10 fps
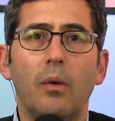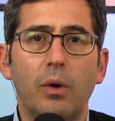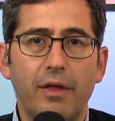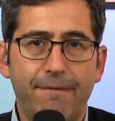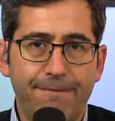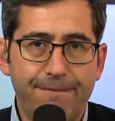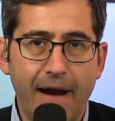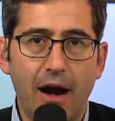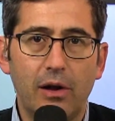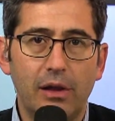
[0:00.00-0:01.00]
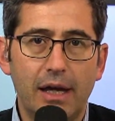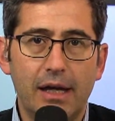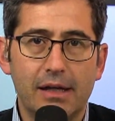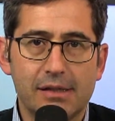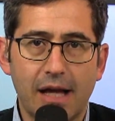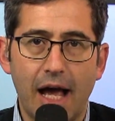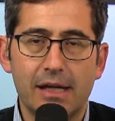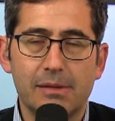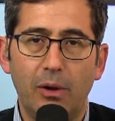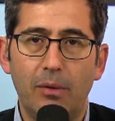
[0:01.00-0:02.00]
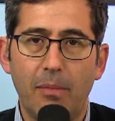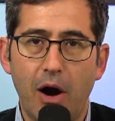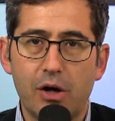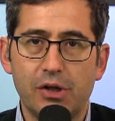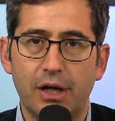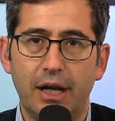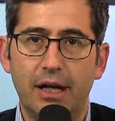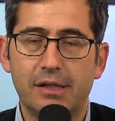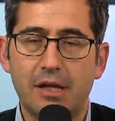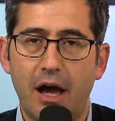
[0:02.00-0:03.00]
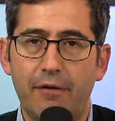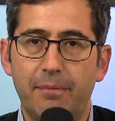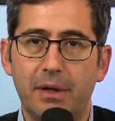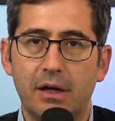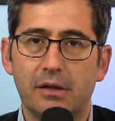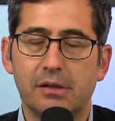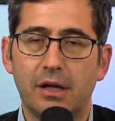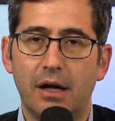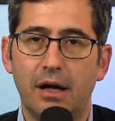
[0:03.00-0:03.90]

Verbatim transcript: with a fairly sizable margin. And it's tough because